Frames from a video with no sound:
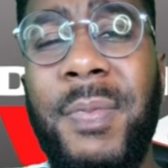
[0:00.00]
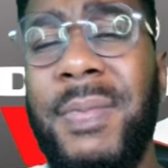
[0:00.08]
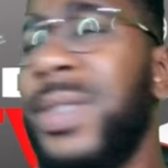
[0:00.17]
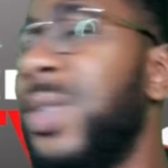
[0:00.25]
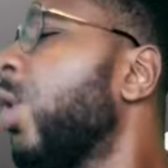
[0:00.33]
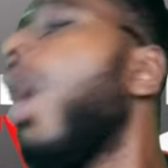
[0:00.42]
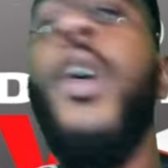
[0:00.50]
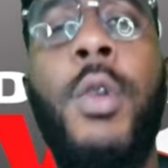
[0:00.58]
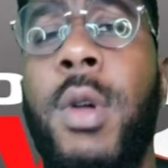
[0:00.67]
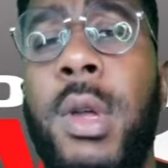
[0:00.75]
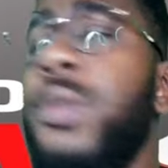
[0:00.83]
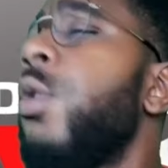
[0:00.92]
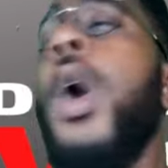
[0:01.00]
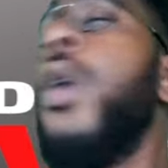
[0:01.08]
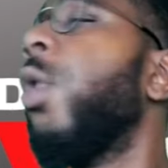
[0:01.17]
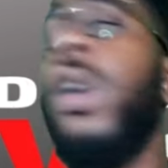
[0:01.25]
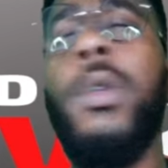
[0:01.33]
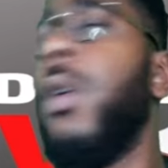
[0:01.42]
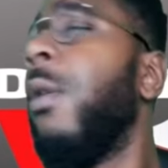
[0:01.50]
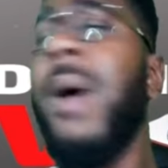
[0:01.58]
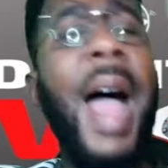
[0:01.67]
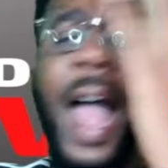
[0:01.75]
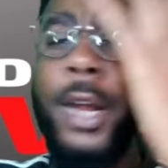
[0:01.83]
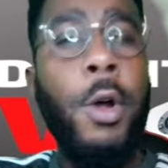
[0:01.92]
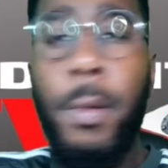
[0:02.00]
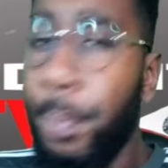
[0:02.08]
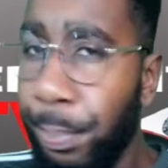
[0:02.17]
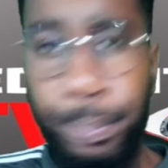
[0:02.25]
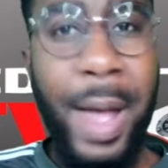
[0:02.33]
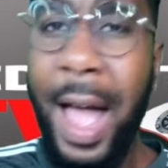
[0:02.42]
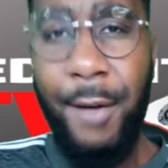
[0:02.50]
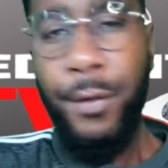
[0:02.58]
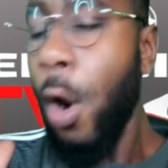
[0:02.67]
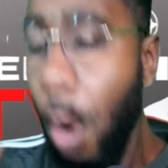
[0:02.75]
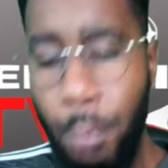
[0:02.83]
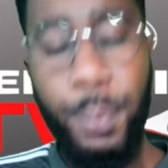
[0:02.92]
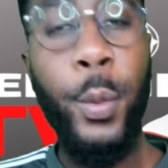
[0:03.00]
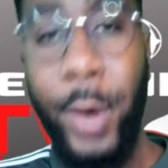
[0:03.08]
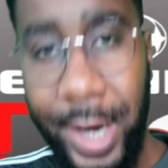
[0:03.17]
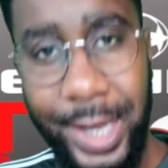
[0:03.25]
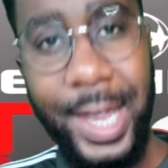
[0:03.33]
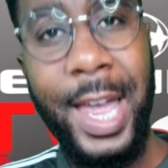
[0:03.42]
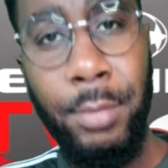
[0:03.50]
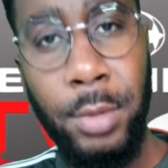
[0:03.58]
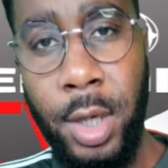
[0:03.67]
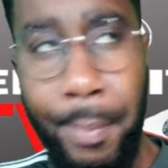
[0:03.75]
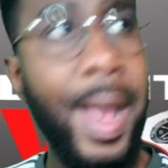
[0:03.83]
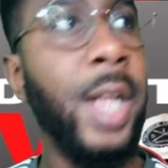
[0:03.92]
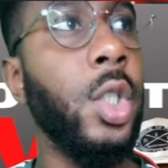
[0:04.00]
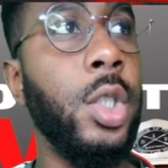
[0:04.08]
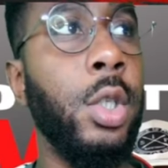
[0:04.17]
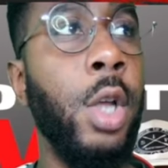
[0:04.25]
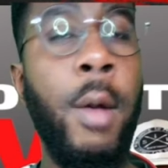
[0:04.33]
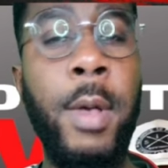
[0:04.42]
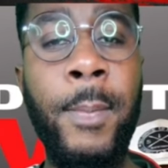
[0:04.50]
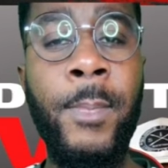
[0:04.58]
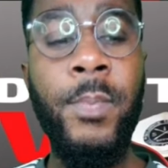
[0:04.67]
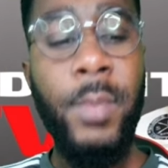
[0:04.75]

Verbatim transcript: No, no, no, no. I don't have hope when it came to the Manchester Derby.